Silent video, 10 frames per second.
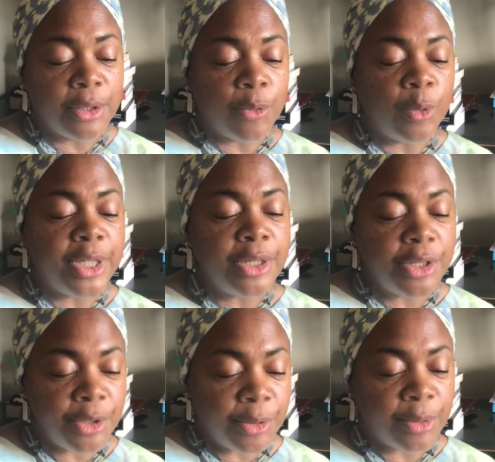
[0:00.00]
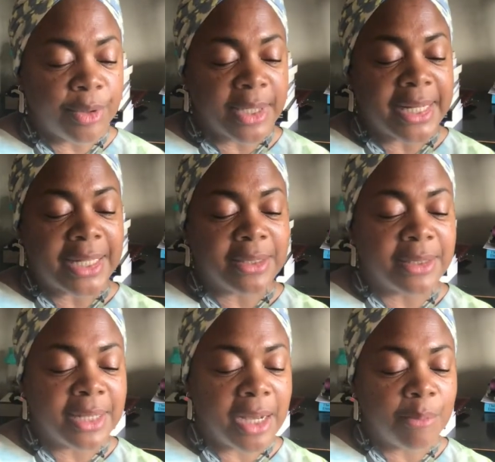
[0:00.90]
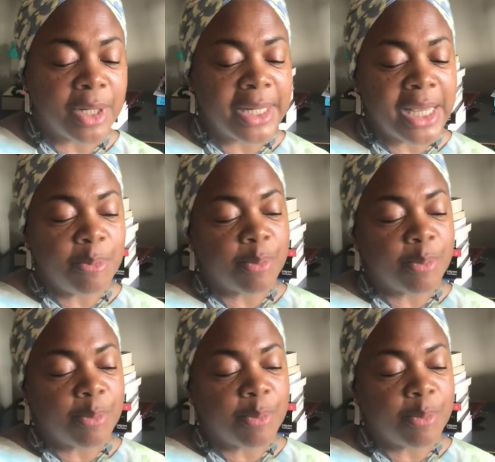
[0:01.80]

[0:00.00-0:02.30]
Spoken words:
we knew that at the time the Labour